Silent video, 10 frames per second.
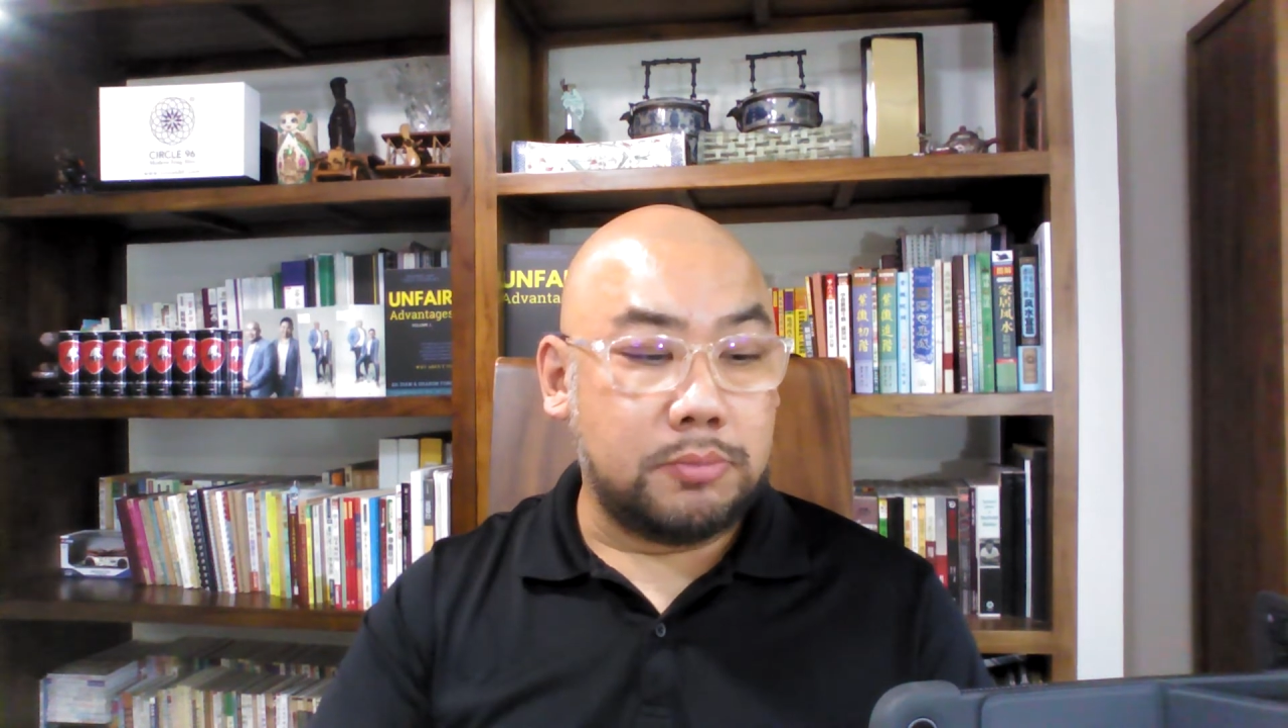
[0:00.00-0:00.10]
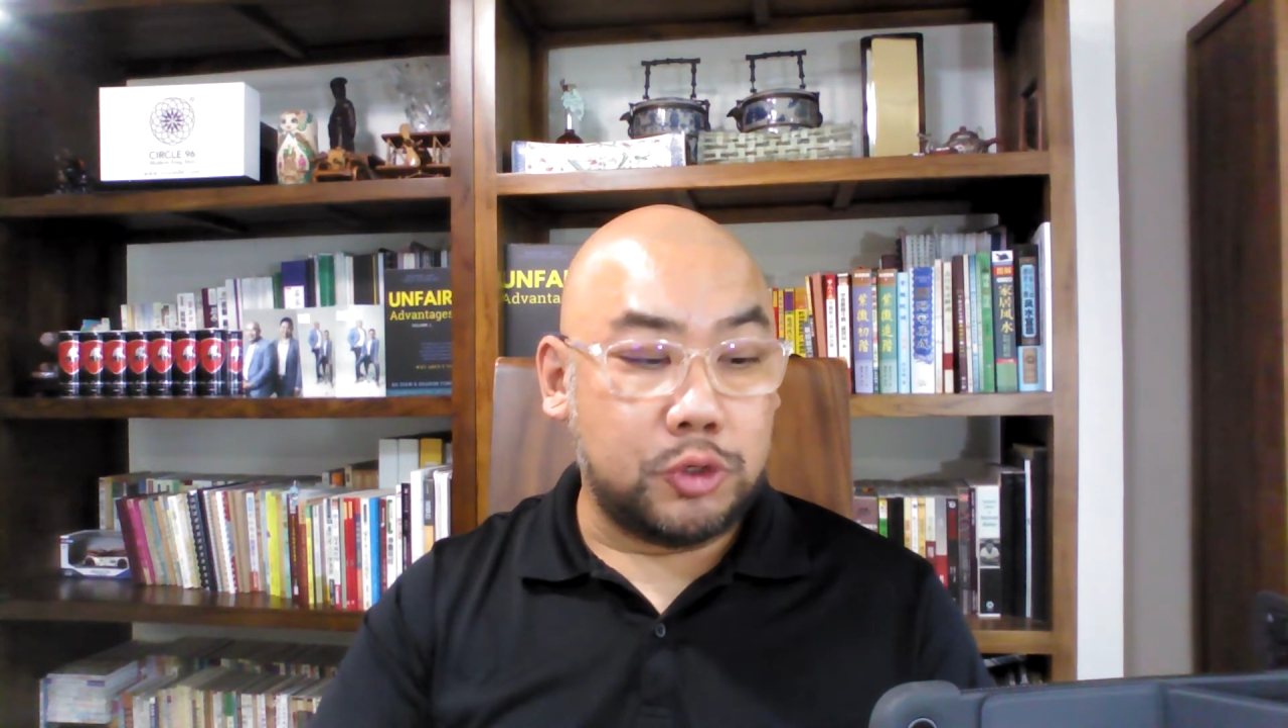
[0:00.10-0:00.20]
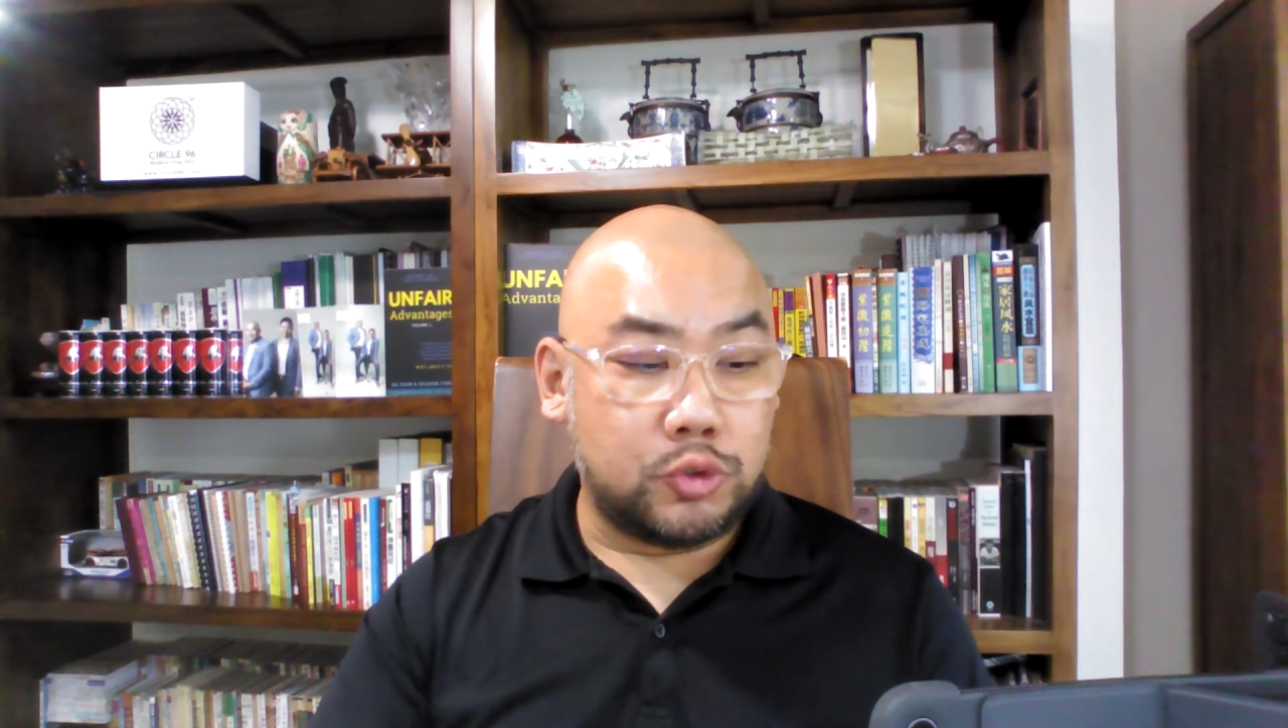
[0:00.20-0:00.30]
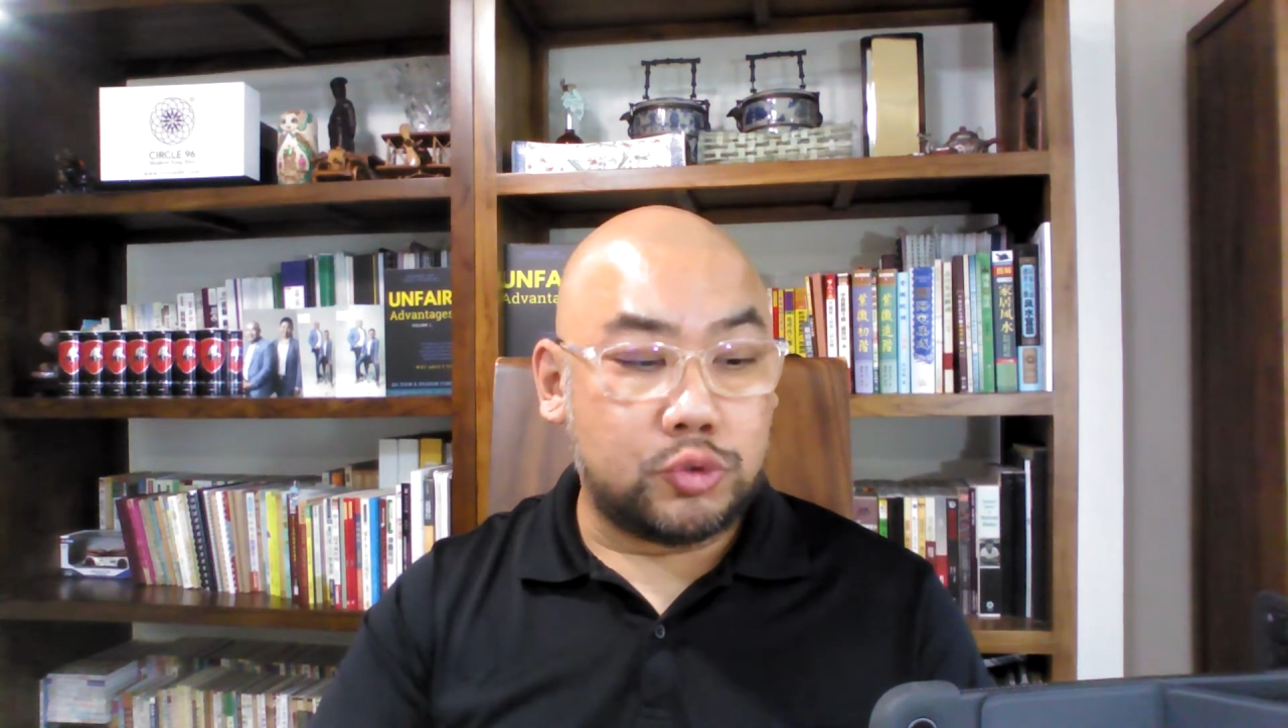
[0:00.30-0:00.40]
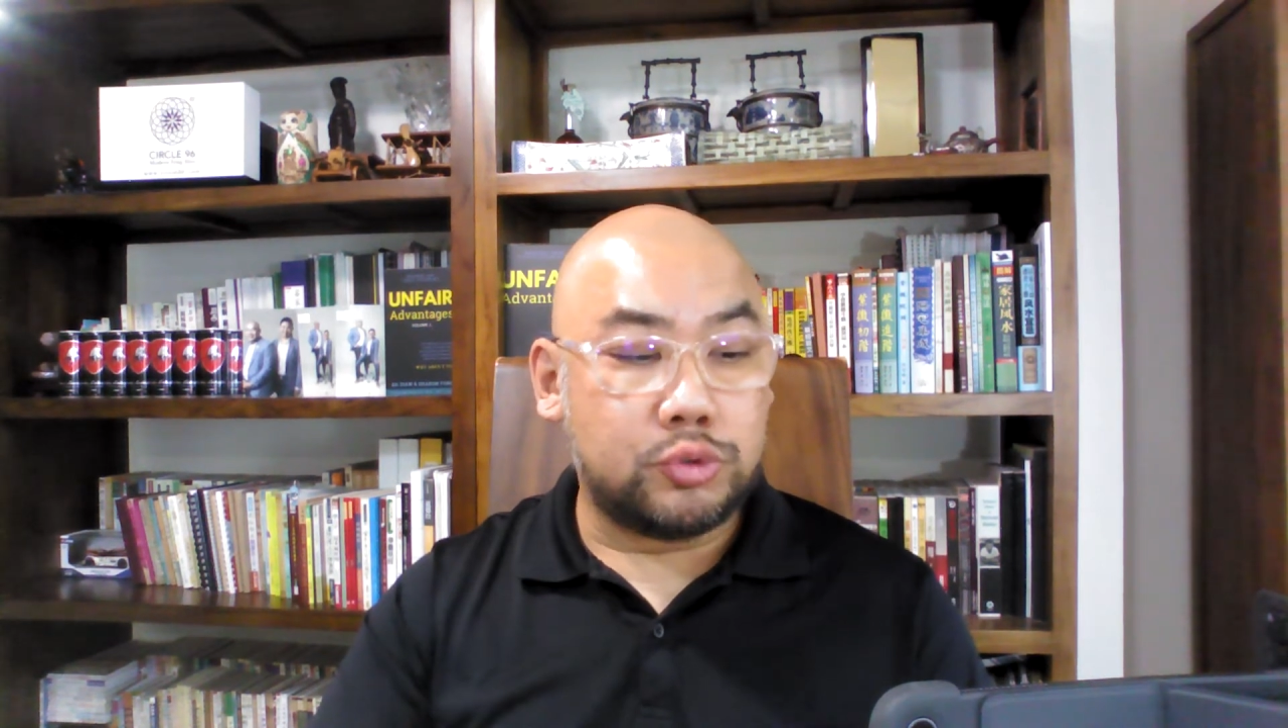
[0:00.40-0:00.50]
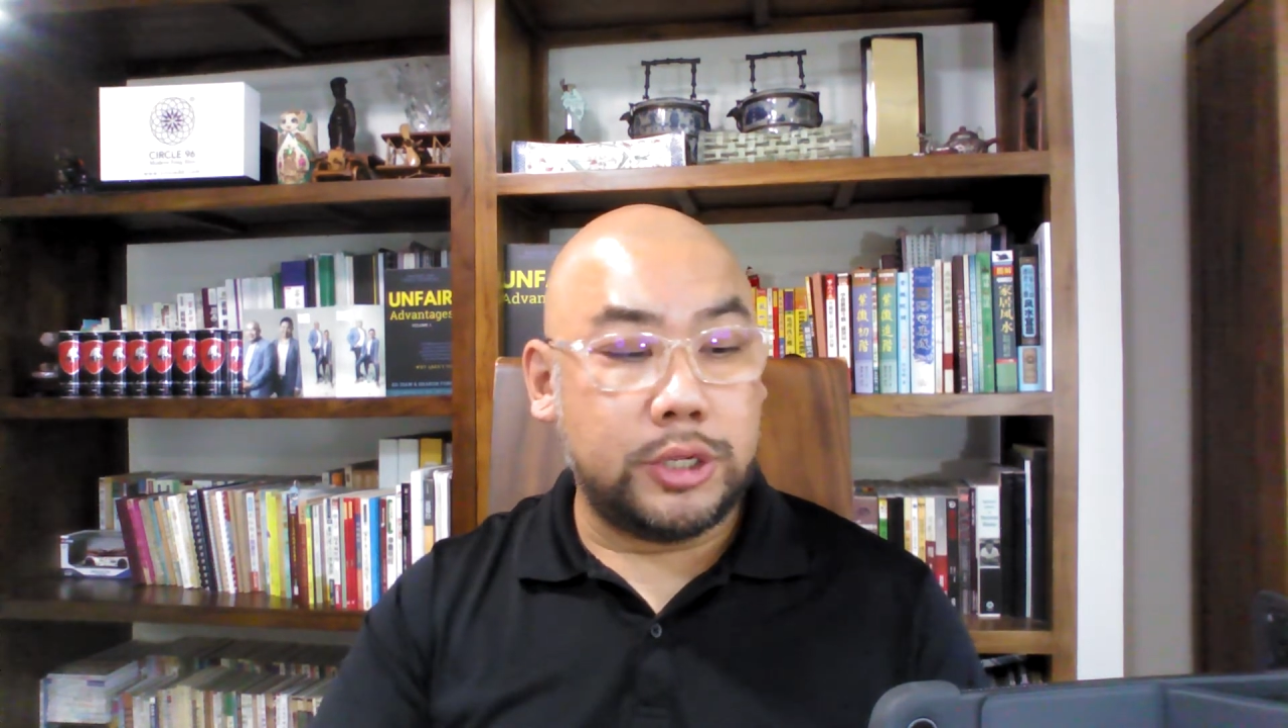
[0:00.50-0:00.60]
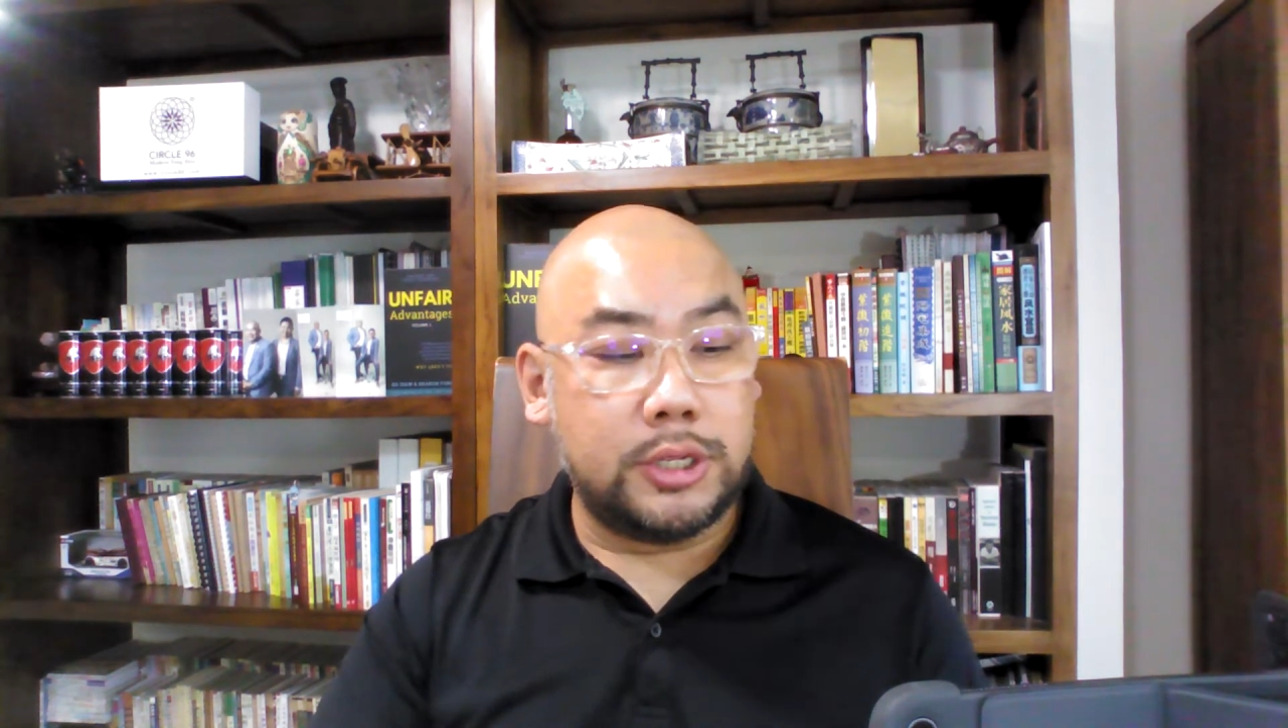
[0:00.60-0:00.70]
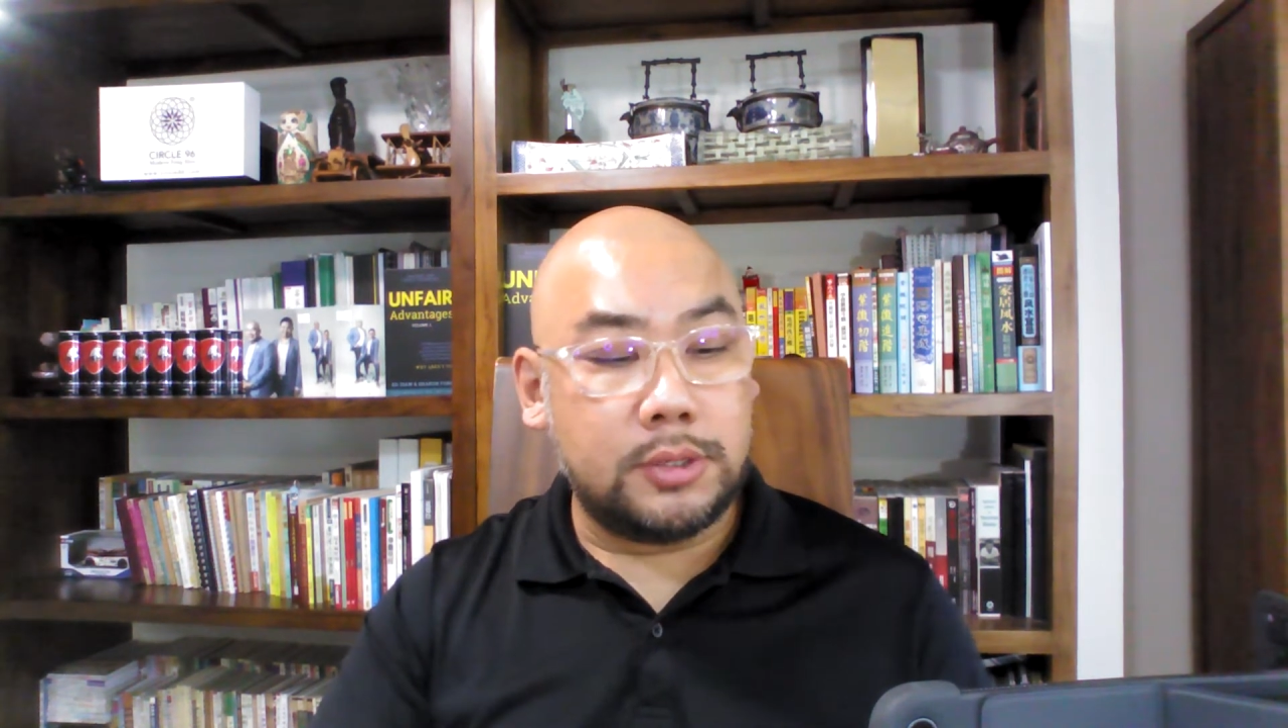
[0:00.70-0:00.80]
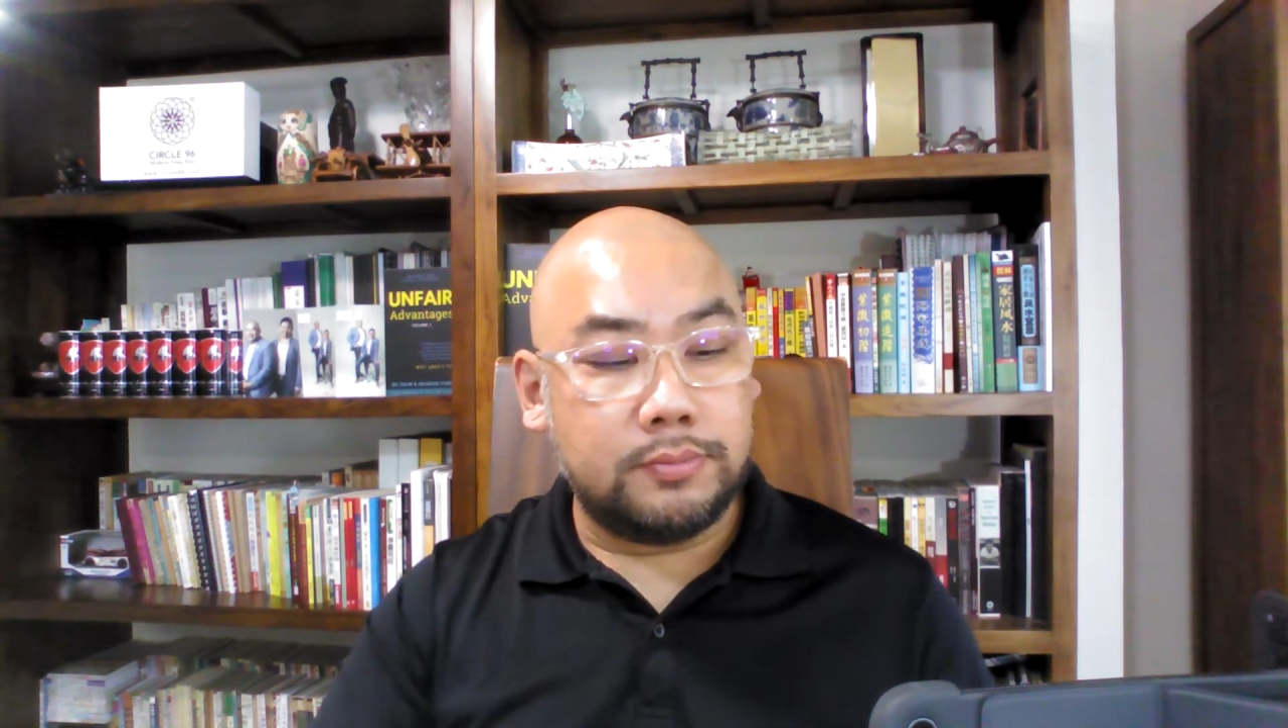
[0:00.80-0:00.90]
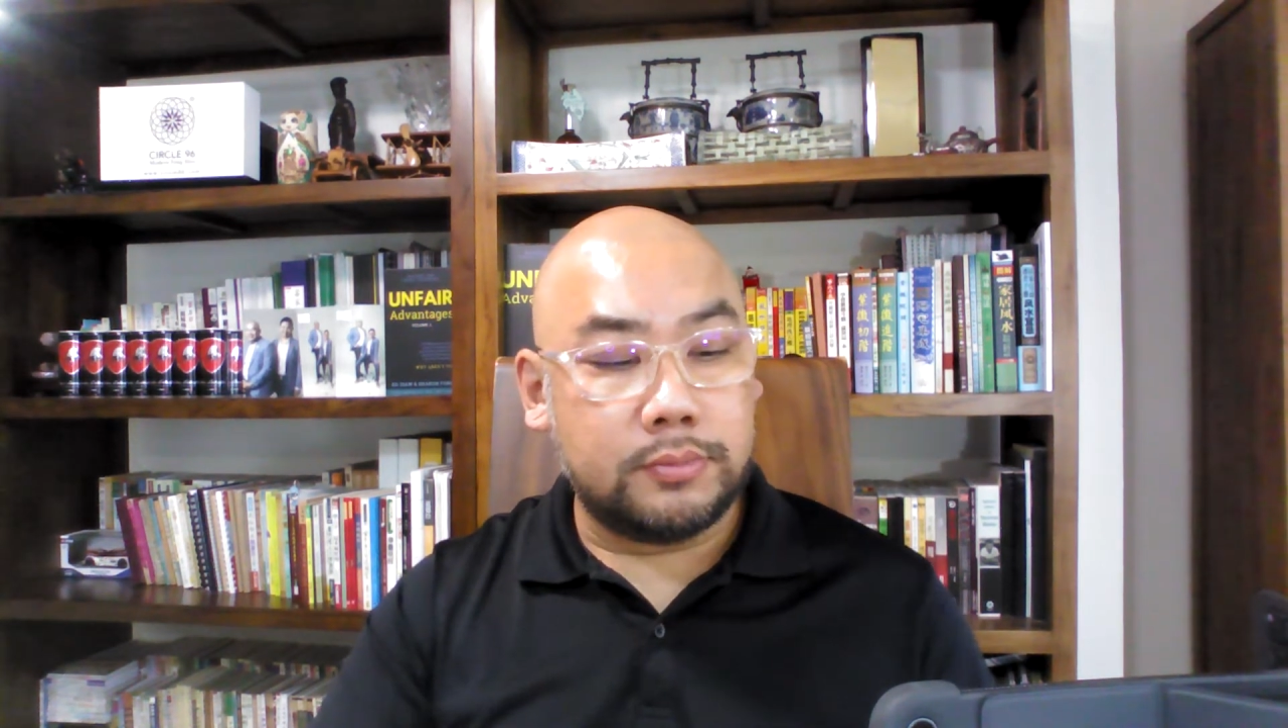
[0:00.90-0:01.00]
betrayal.